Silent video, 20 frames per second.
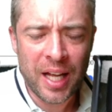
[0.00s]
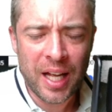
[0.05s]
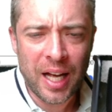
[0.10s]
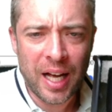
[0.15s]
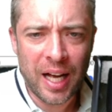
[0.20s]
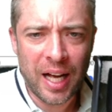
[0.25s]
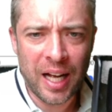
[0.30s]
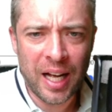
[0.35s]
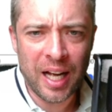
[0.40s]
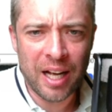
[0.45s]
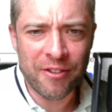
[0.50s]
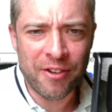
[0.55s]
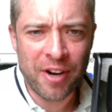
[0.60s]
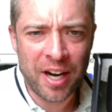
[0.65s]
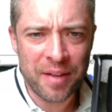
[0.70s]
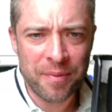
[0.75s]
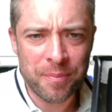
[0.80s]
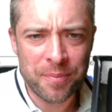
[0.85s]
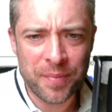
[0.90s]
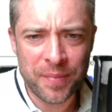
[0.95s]

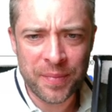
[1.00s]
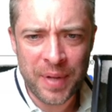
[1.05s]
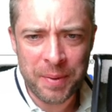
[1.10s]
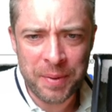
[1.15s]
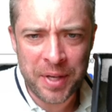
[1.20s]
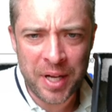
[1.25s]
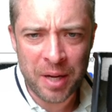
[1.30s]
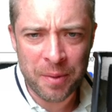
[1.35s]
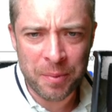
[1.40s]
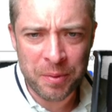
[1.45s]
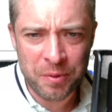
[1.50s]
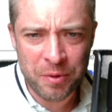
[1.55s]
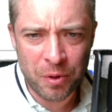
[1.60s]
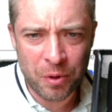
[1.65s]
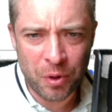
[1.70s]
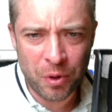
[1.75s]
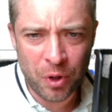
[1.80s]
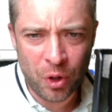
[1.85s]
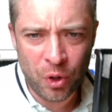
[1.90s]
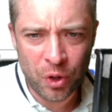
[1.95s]
Right, there we go. We've
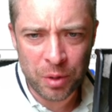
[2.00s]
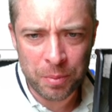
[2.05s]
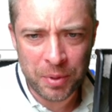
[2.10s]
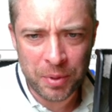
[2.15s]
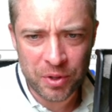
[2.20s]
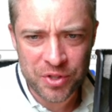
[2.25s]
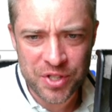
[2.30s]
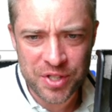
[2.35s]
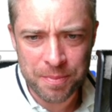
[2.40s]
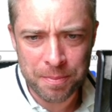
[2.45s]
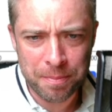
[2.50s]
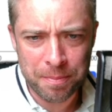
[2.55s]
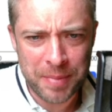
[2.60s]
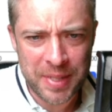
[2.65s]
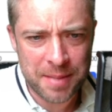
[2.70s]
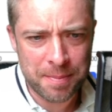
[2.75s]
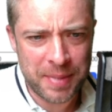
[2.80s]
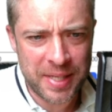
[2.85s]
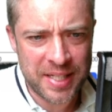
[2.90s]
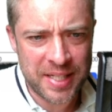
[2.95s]
got order blocks and
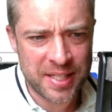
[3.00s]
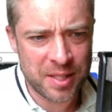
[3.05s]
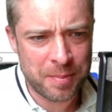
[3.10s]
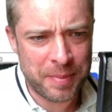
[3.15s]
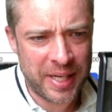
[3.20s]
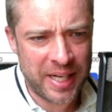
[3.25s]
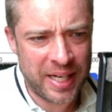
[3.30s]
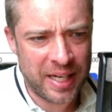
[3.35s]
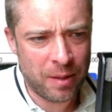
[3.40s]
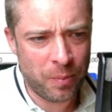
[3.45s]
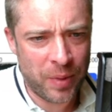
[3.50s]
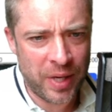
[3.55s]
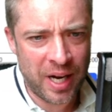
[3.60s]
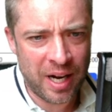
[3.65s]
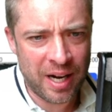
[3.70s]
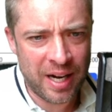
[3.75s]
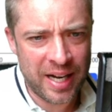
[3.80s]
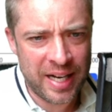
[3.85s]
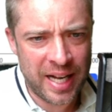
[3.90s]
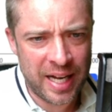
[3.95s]
bits and pieces up here. We
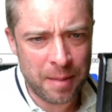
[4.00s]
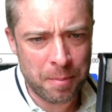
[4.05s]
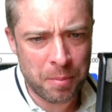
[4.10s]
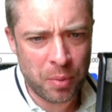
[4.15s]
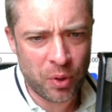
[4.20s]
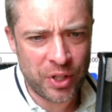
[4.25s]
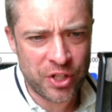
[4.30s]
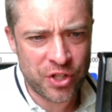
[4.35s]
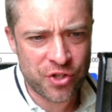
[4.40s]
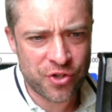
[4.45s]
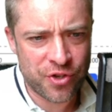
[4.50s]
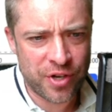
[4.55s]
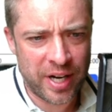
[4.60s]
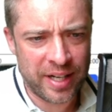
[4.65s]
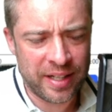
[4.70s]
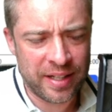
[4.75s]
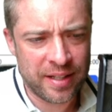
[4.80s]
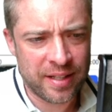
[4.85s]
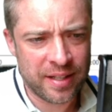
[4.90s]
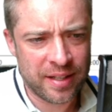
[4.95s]
are in a bullish
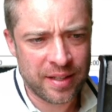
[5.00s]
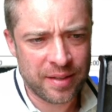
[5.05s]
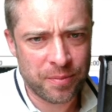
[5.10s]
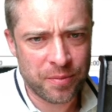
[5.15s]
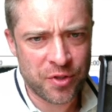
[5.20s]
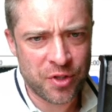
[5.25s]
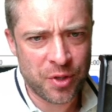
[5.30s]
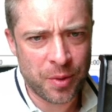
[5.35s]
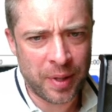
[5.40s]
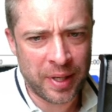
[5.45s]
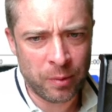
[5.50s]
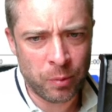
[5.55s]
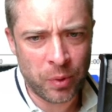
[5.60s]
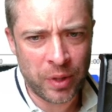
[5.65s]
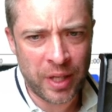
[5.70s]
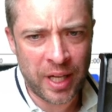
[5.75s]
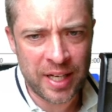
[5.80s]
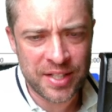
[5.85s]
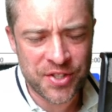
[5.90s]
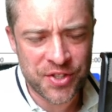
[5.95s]
trend. So I'd
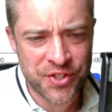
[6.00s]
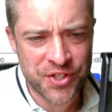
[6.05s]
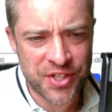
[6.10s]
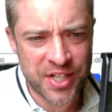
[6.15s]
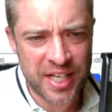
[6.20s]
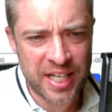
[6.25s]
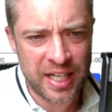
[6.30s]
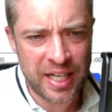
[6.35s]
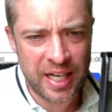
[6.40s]
like to see